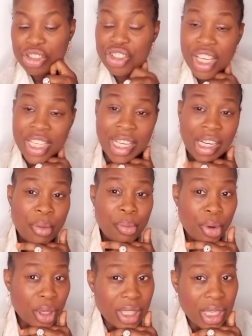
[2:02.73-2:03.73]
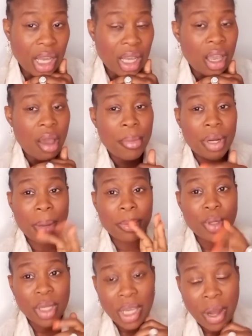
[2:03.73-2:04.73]
cheese and in butter, but I'm
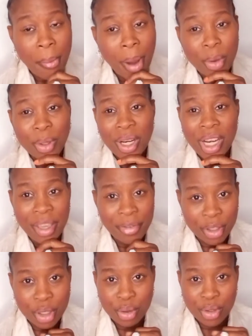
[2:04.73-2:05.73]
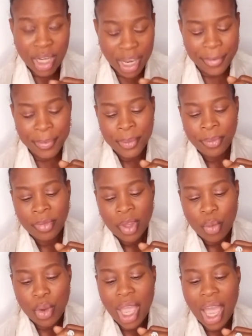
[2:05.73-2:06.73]
talking about the liver today.
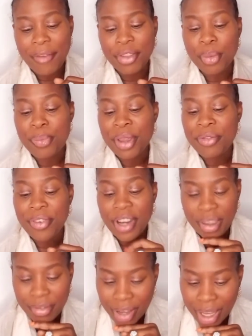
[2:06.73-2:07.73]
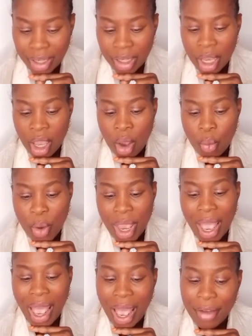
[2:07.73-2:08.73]
We have the beef liver. We
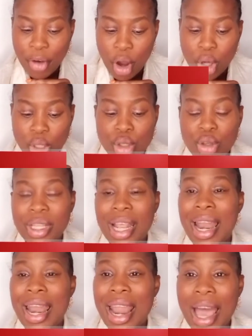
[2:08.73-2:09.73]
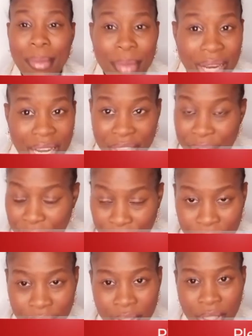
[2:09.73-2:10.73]
have also the lamb
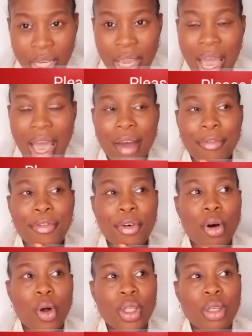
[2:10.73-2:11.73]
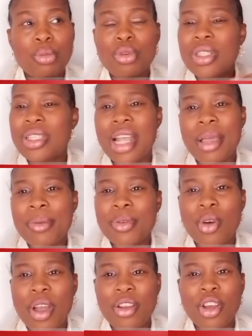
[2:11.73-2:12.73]
liver. For the Muslims
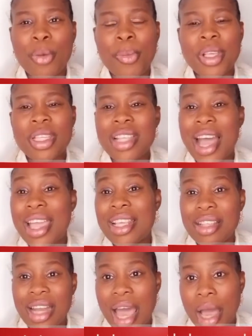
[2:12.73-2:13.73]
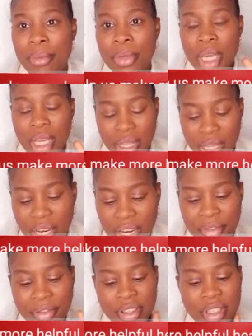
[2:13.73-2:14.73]
or any other person that eat lamb, the
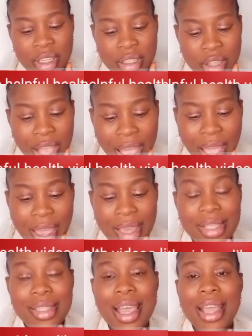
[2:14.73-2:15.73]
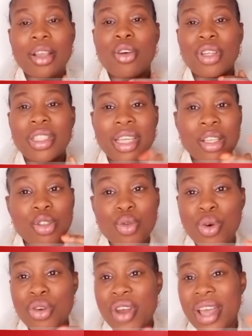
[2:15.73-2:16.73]
liver is there. It says it contains
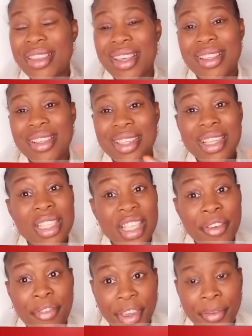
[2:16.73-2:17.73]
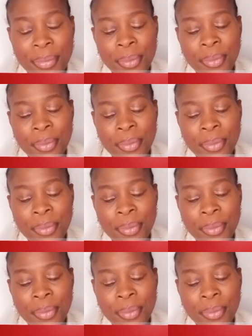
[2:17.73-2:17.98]
236 DV